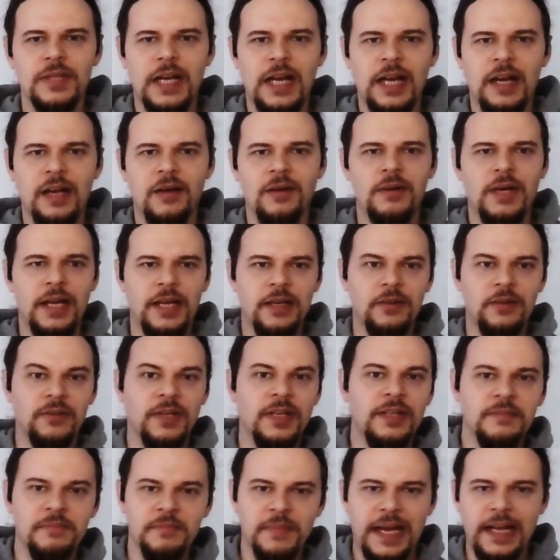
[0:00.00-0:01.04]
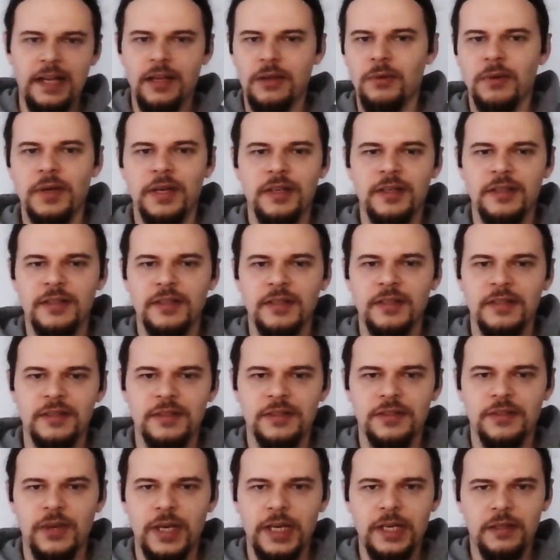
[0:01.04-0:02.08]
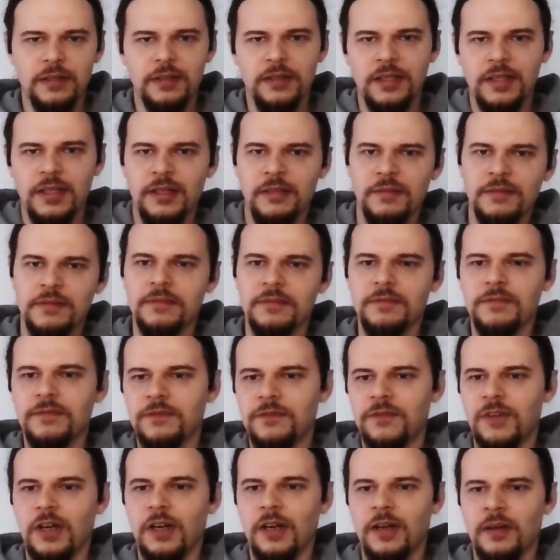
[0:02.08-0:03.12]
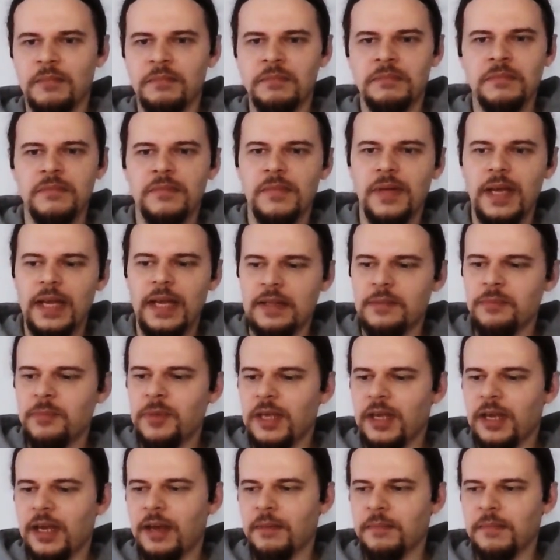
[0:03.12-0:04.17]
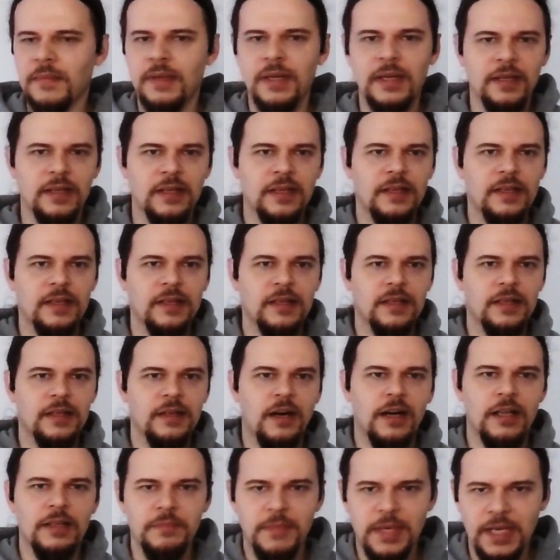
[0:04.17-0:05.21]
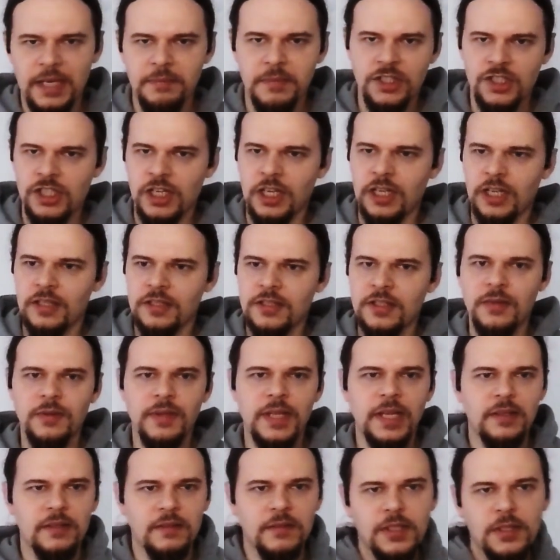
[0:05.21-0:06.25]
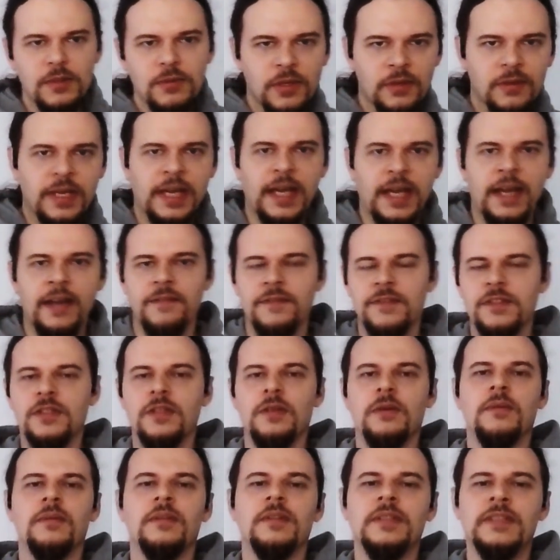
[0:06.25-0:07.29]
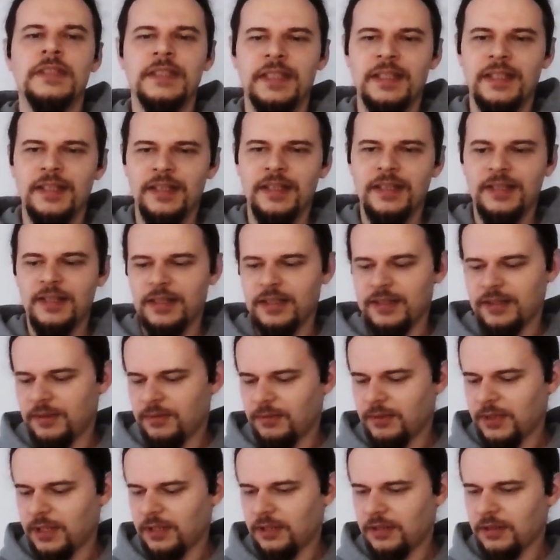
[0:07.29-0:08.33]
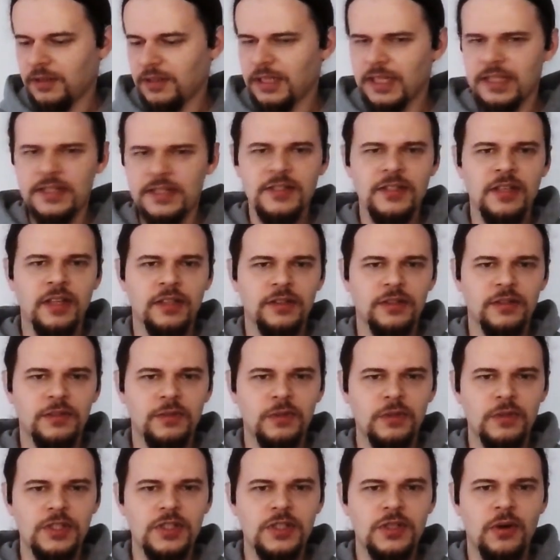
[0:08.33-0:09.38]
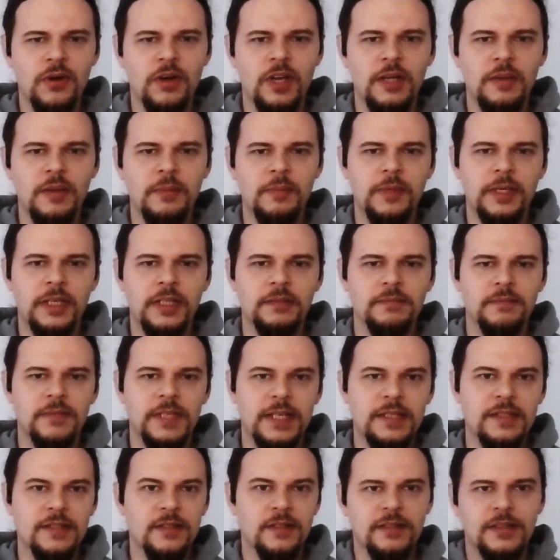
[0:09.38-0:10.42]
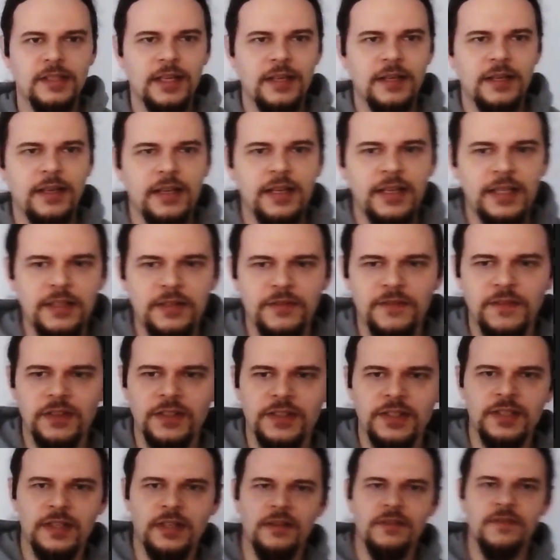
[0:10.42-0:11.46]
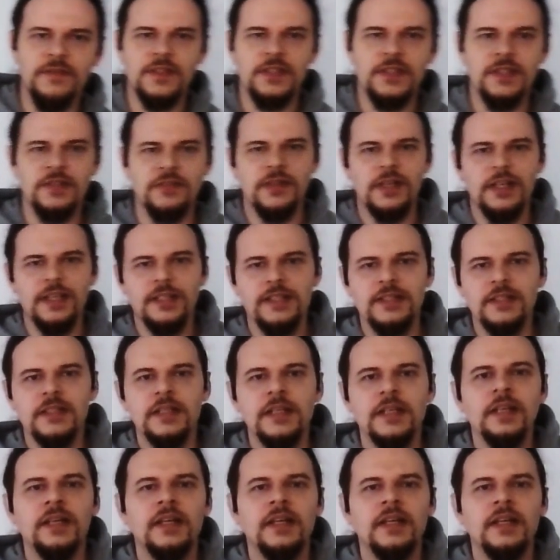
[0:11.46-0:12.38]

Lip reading: how I run malware directly from NPM on my machine so that you don't have to. Well, that's not the full story, but let's not get ahead of ourselves, right?